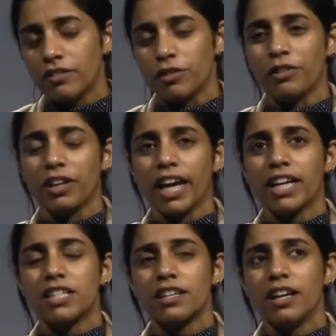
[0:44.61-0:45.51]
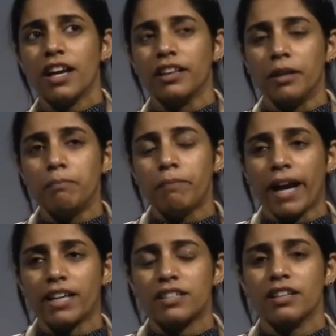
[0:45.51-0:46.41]
So create the
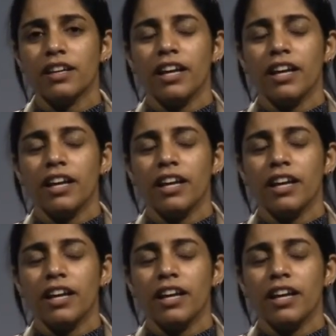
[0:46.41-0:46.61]
impact,